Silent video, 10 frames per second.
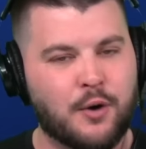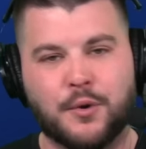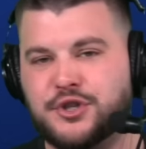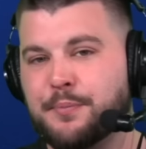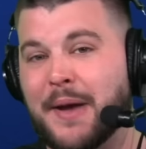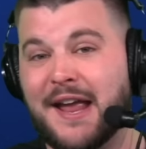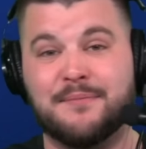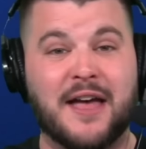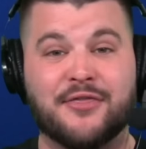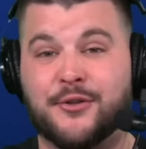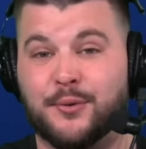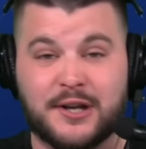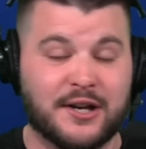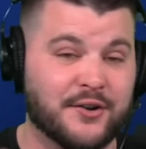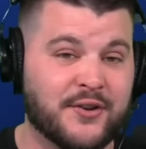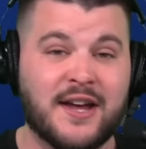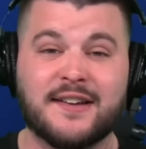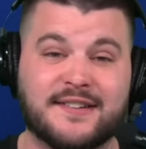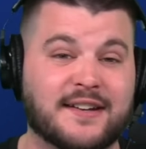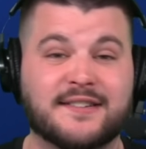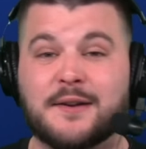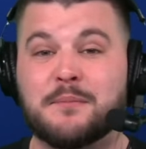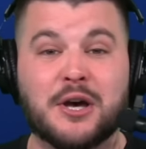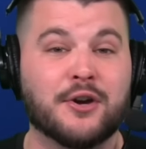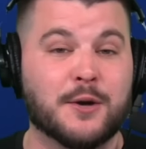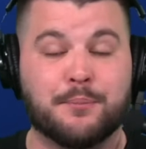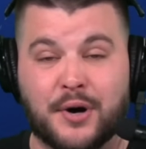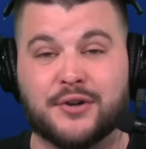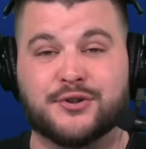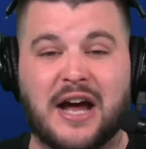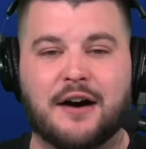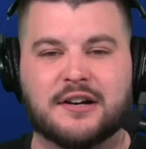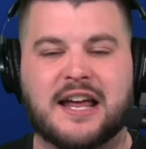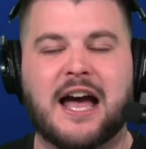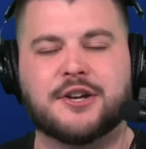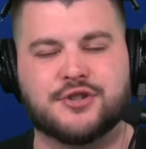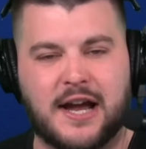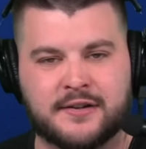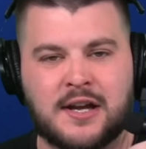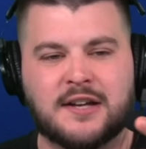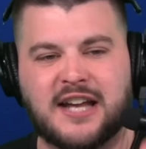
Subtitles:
Would you pay him that 3 years, $60 million-plus contract?